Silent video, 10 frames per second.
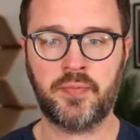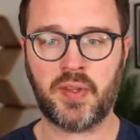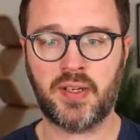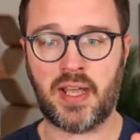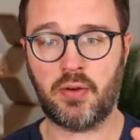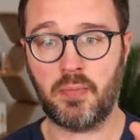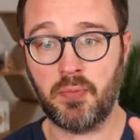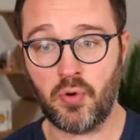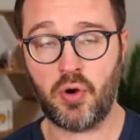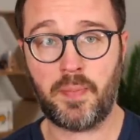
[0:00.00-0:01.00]
Now,
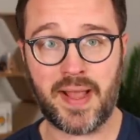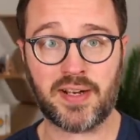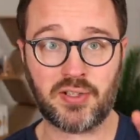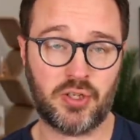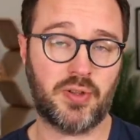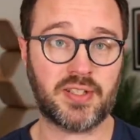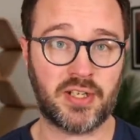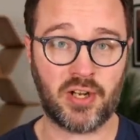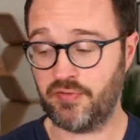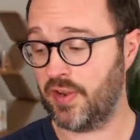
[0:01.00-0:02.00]
more banks do this than
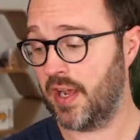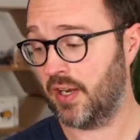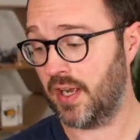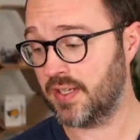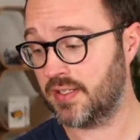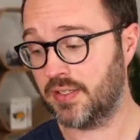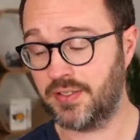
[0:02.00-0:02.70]
I realized.